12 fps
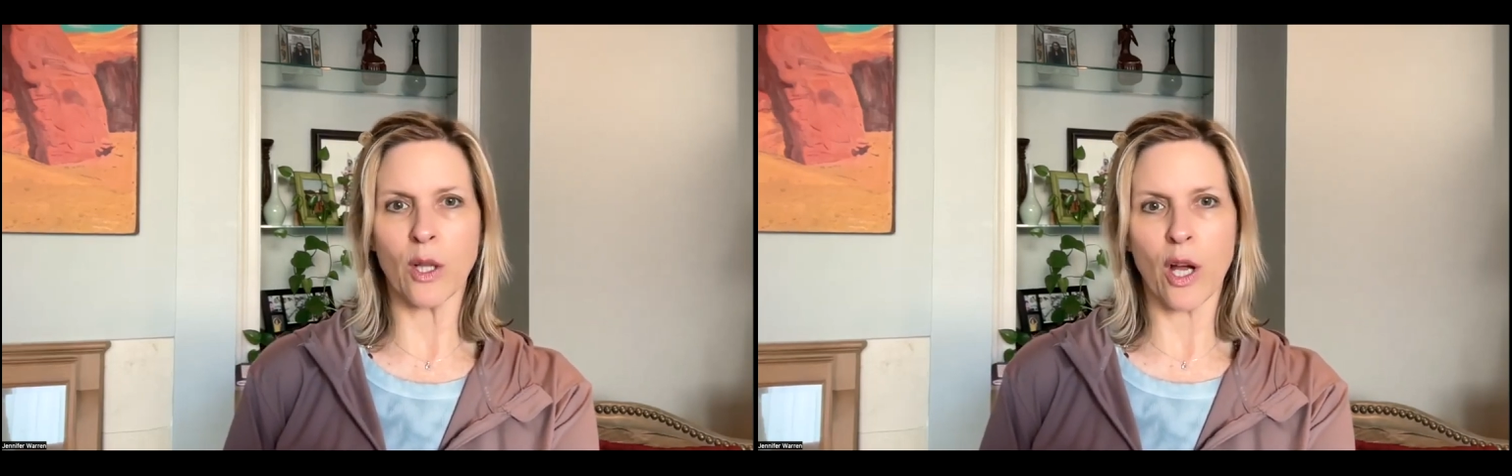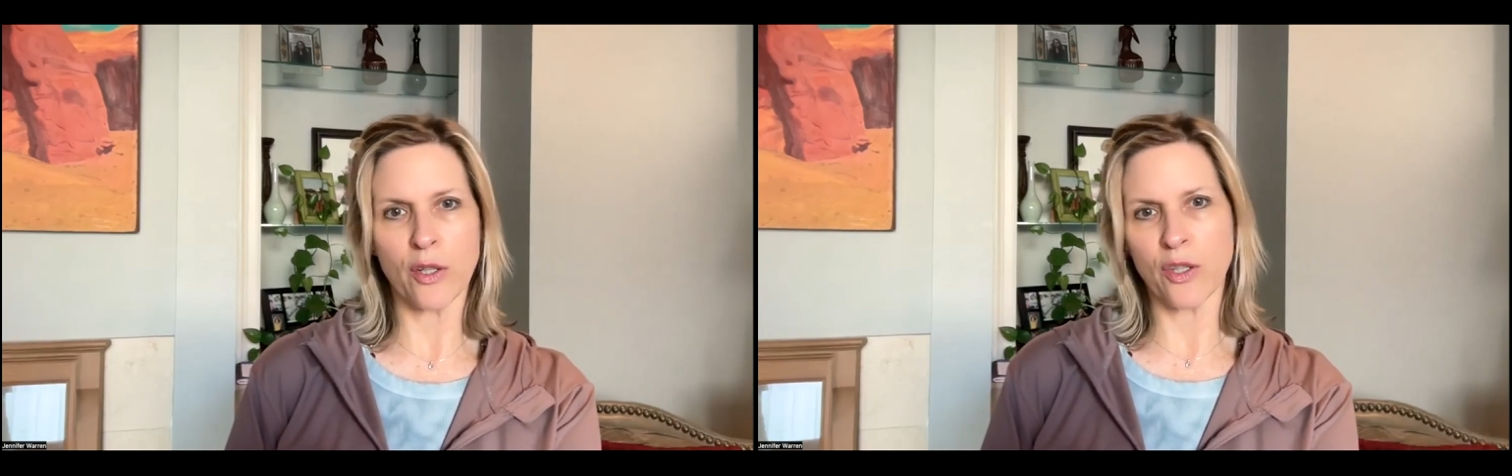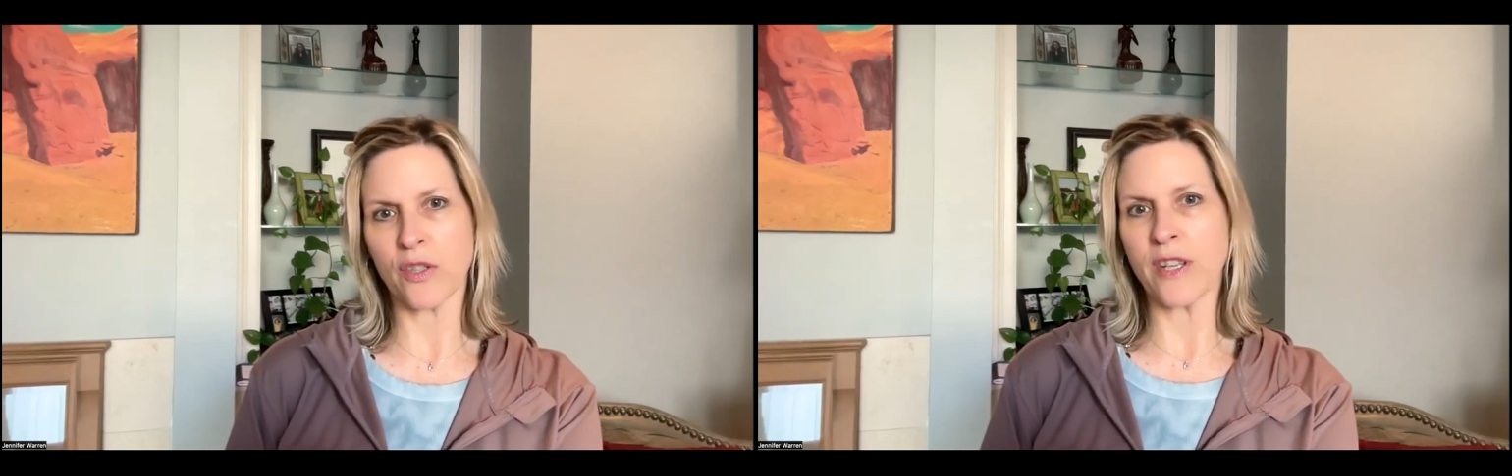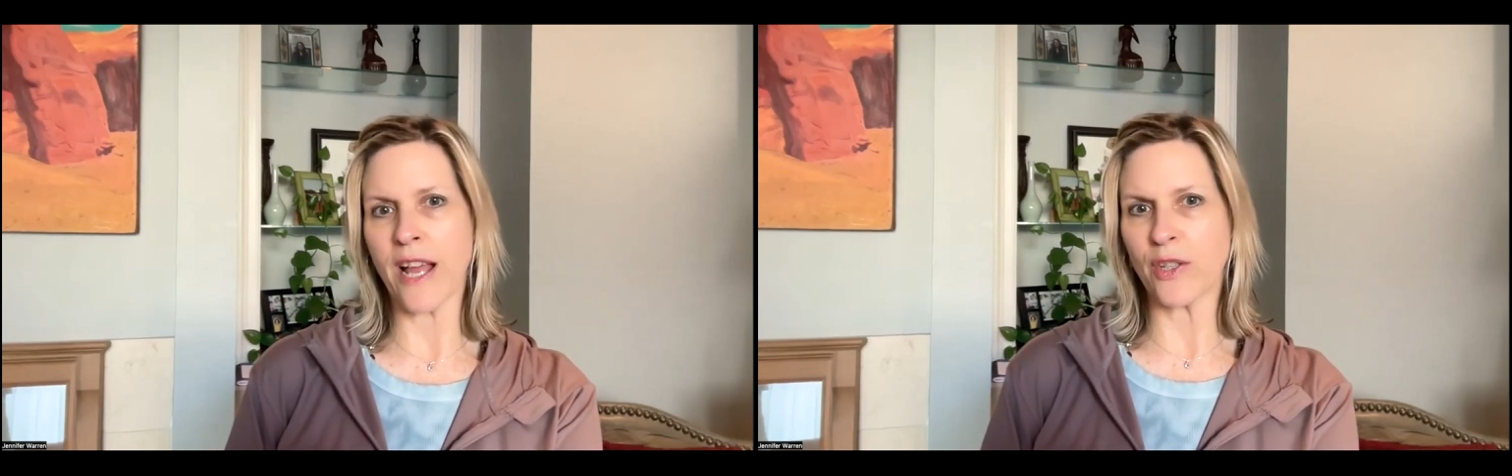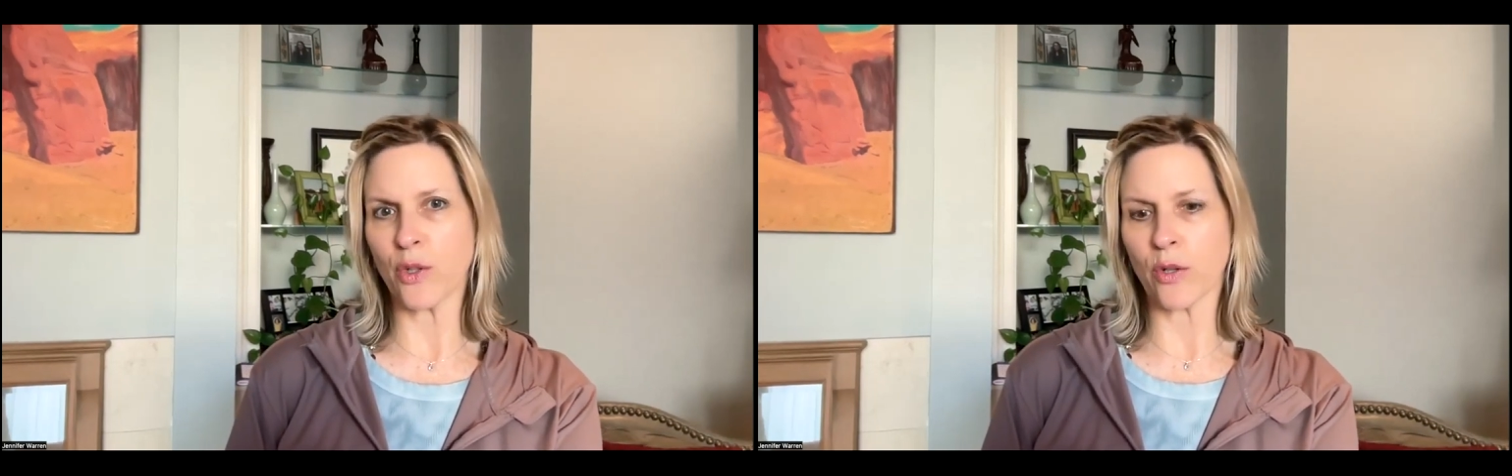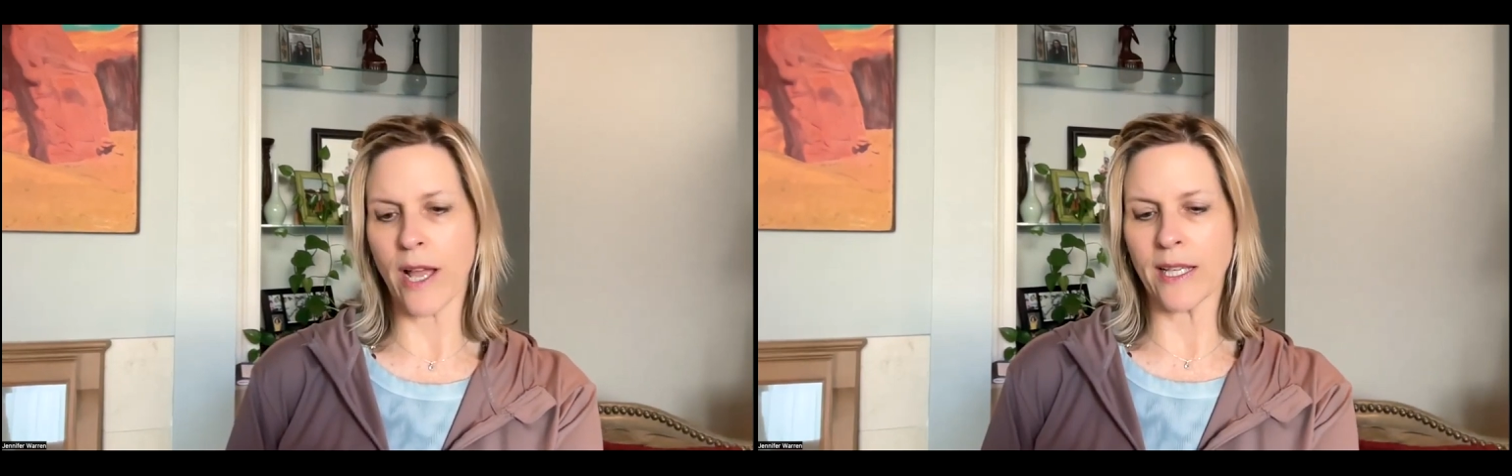largest
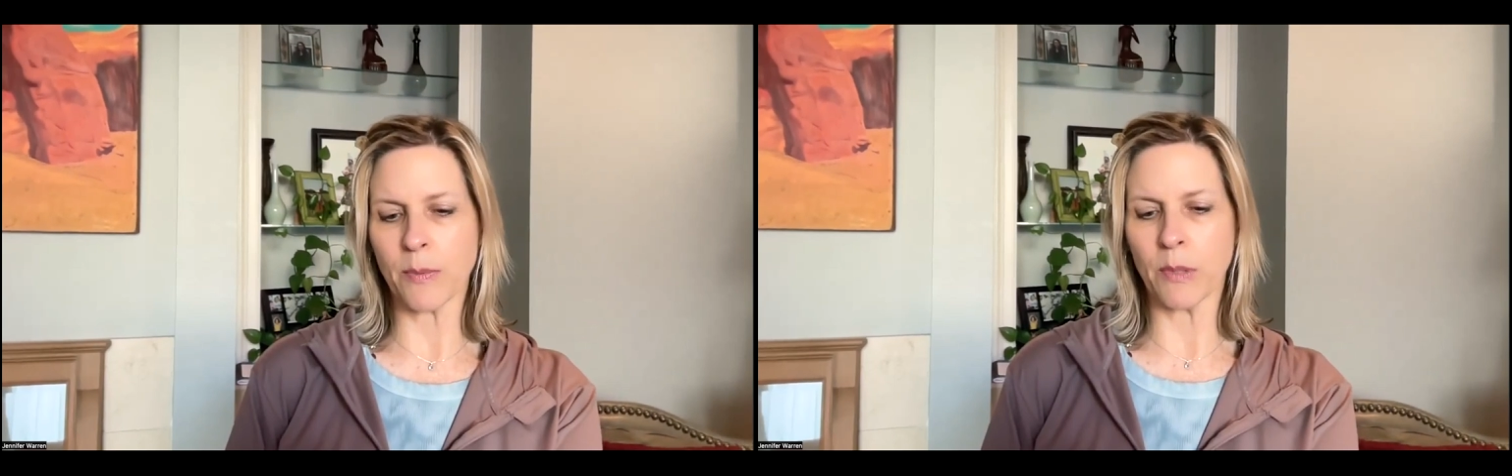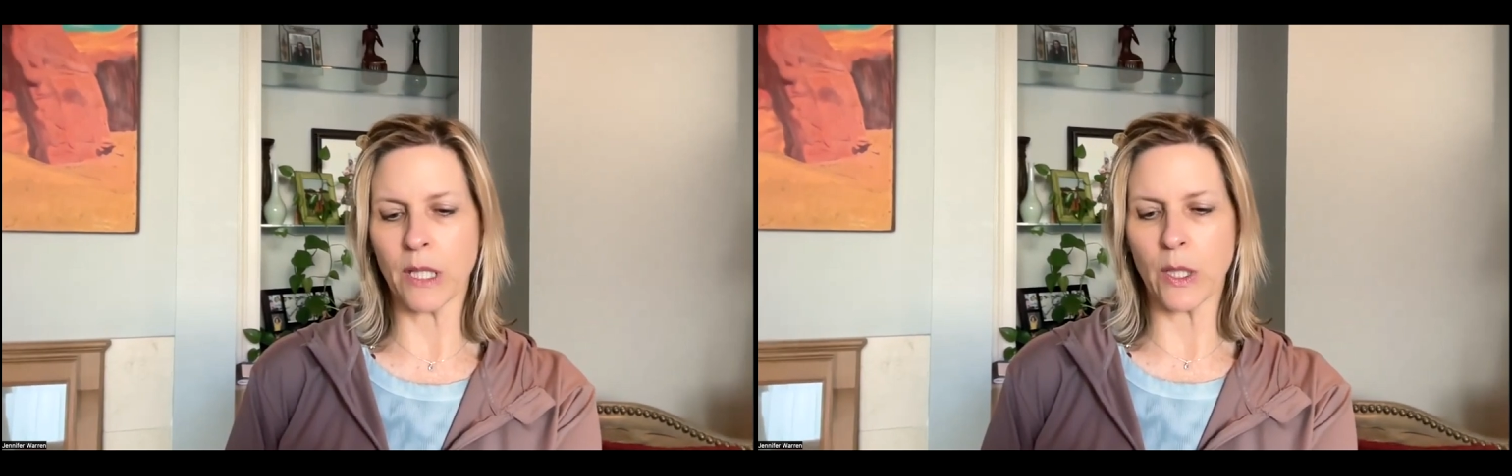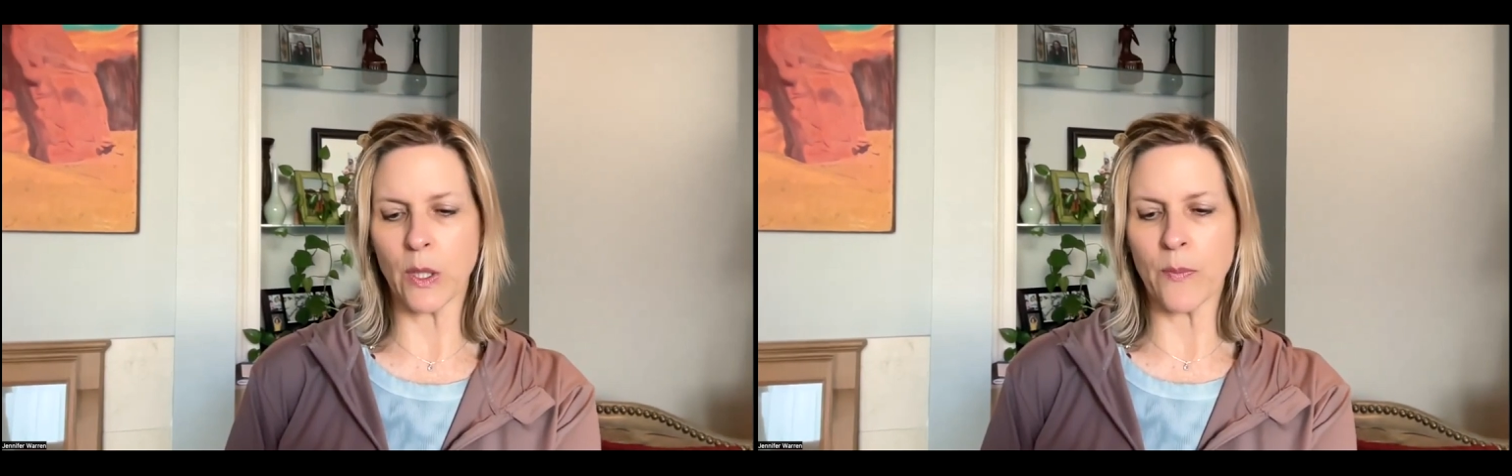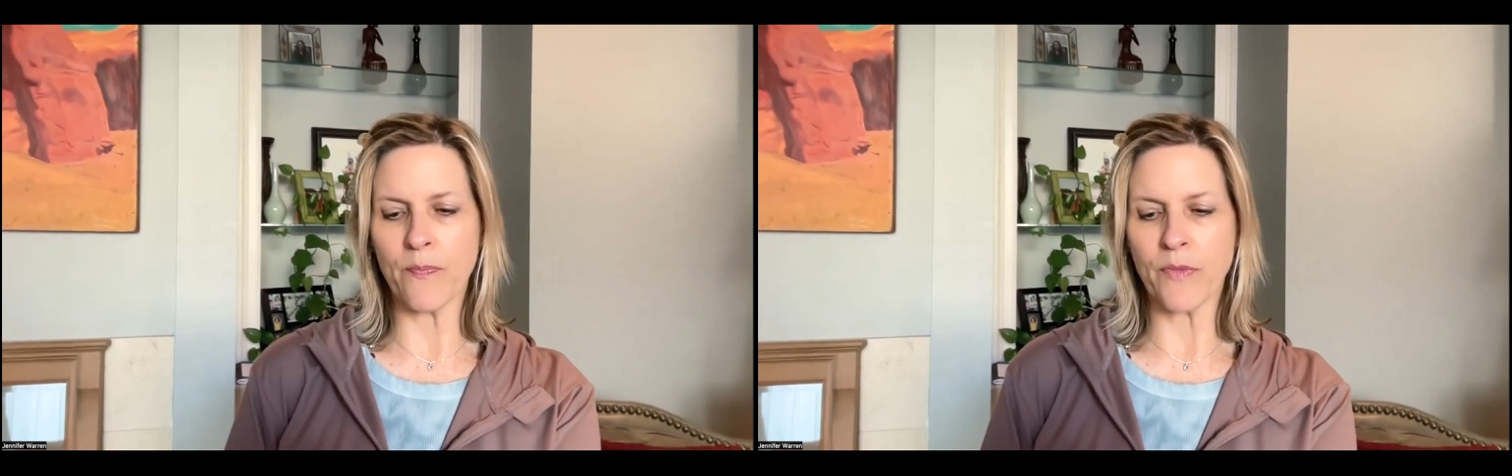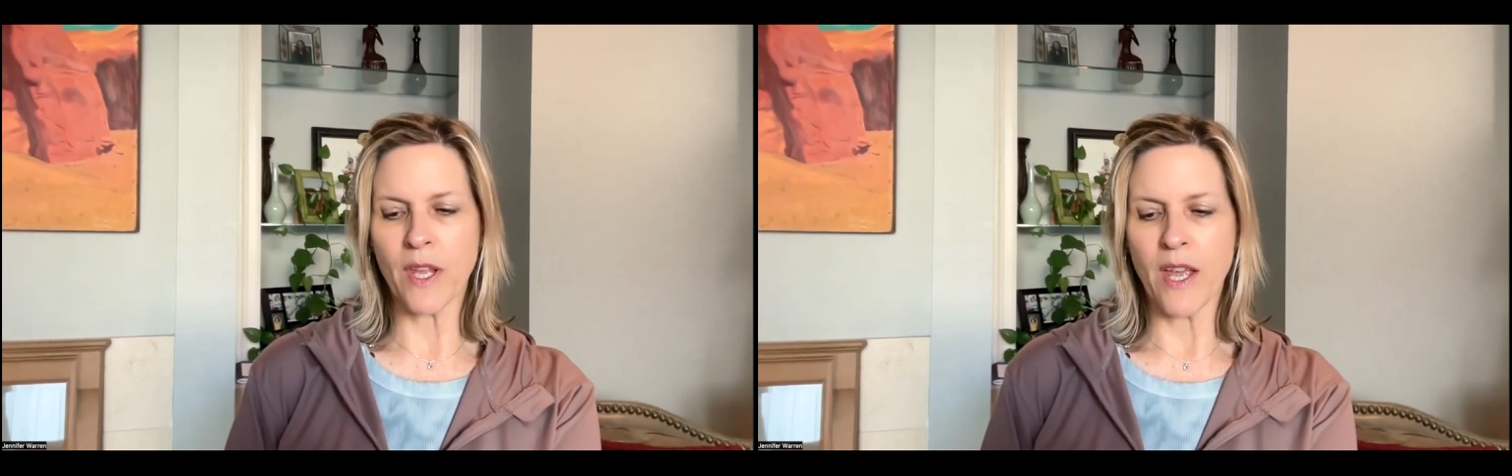natural gas player.